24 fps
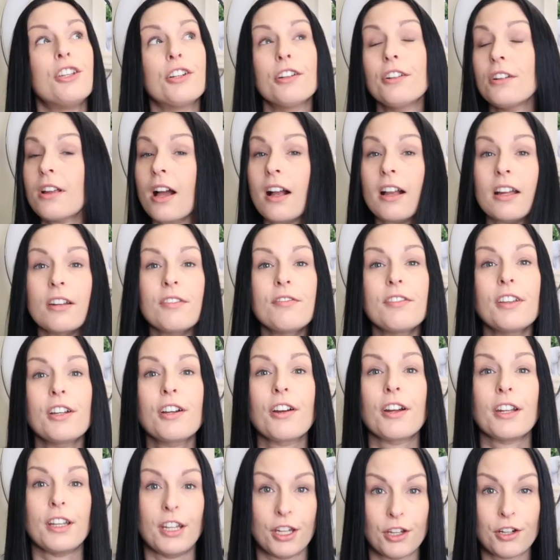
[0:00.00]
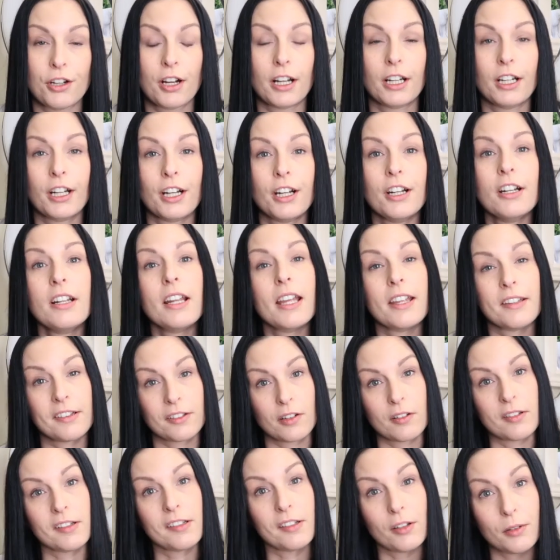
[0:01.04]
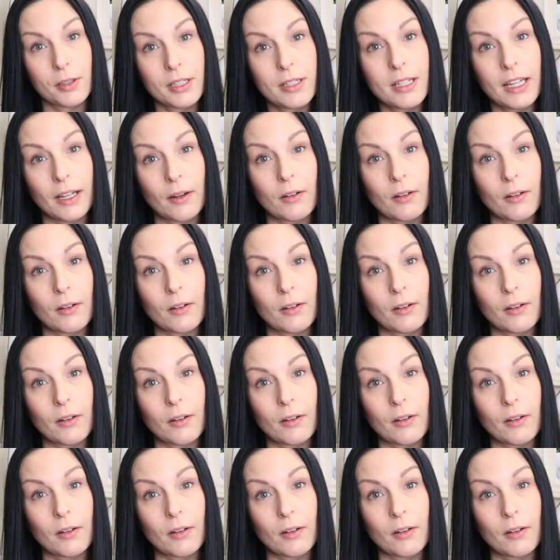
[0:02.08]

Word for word: you're not gonna feel good. You're gonna hurt, it's gonna slow you